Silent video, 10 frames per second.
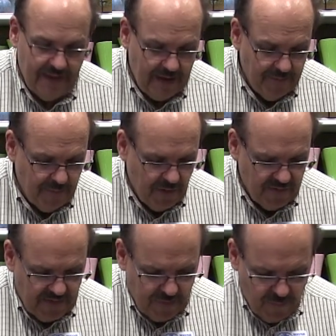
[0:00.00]
than
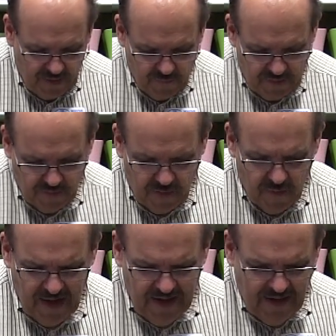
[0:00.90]
mostly what we
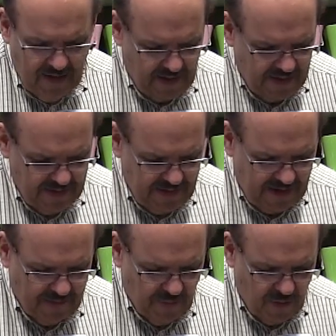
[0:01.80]
grow.
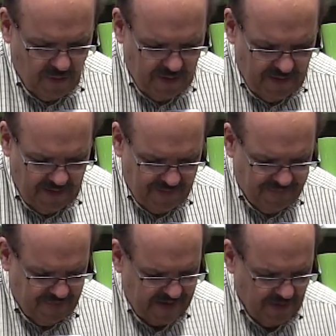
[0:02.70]
I grow a
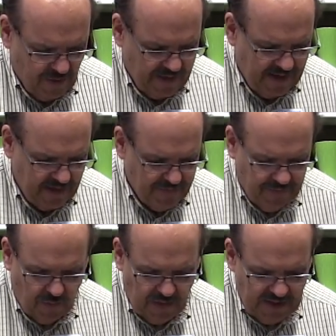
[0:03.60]
finer cut
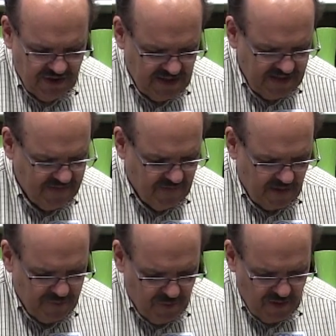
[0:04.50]
foliage, and it's
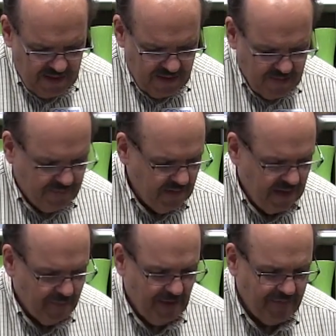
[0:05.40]
very pretty
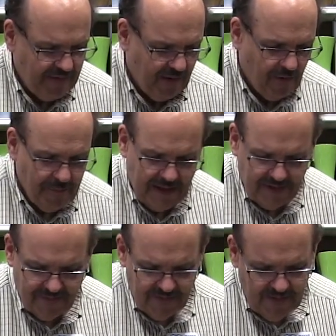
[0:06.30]
in my flower
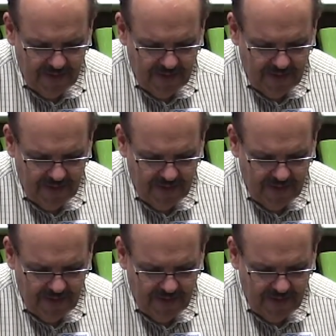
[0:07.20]
beds.